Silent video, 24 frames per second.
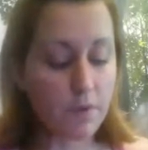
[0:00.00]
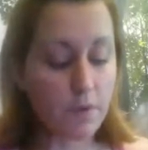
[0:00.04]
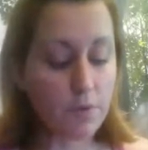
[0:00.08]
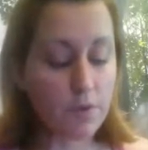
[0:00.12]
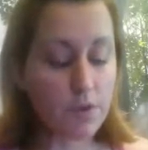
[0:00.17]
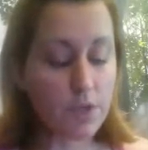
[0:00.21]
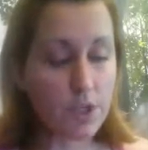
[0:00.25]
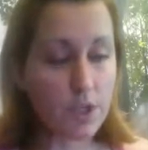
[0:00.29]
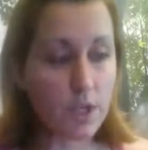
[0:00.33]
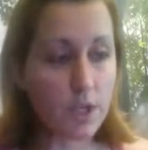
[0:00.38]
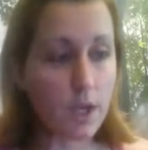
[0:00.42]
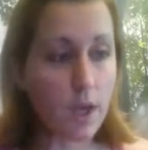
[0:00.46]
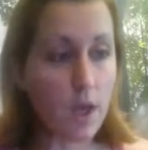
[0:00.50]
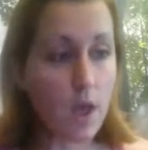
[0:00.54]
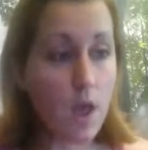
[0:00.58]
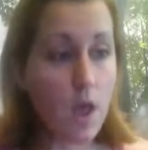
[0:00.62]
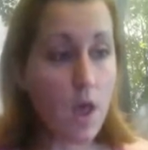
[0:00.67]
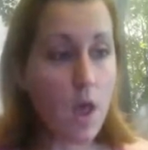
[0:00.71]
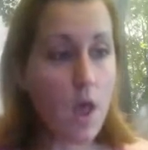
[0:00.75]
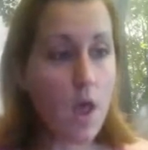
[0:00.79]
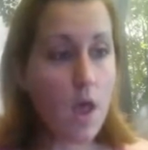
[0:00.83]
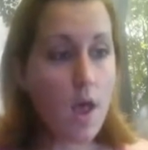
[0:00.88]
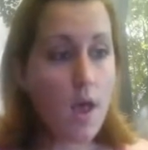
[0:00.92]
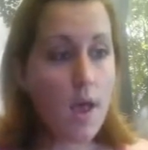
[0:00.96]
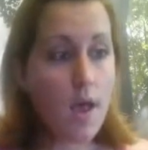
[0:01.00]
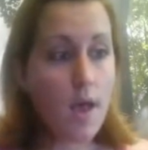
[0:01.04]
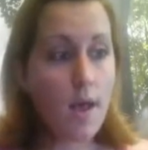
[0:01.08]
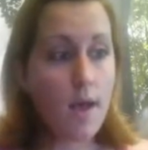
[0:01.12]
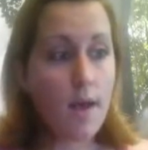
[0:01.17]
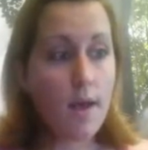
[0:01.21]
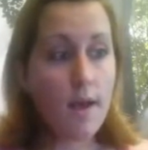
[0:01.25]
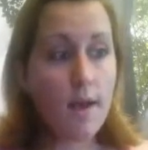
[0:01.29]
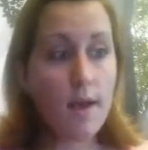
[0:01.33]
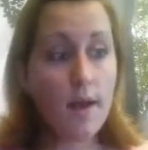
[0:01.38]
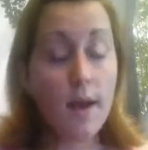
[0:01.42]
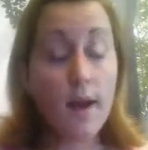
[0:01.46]
coaching.
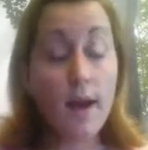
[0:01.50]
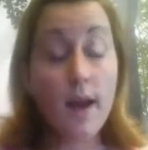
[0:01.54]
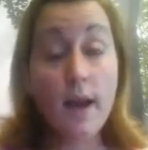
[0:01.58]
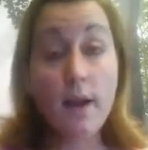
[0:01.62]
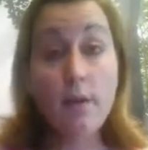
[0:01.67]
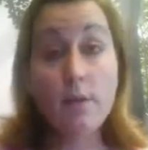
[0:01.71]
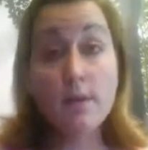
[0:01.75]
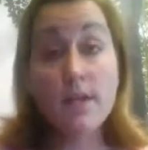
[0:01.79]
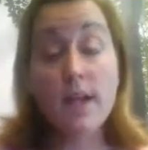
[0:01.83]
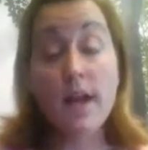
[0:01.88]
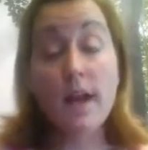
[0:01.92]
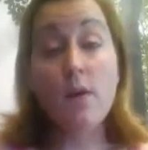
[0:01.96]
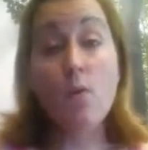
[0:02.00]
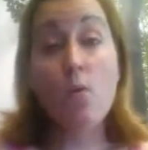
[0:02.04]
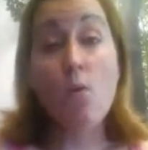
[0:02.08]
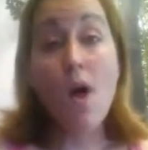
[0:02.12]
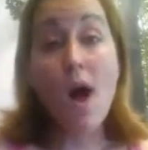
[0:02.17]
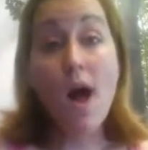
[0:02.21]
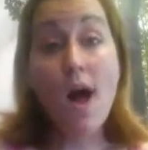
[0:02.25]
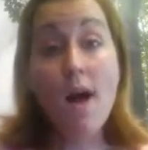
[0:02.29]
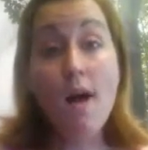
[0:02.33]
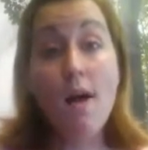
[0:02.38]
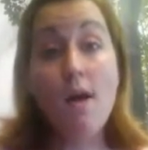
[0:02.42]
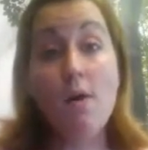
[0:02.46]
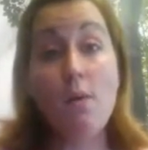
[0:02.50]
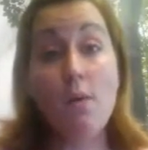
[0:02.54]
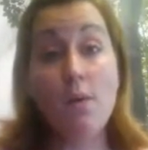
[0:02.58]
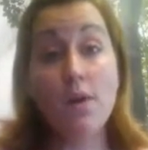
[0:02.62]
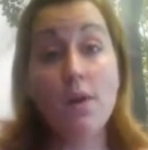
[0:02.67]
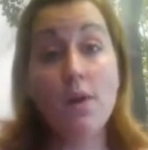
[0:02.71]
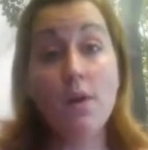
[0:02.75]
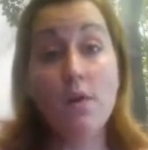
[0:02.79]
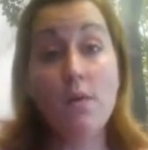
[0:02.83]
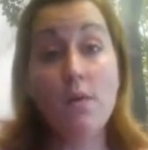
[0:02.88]
And I was like, wow,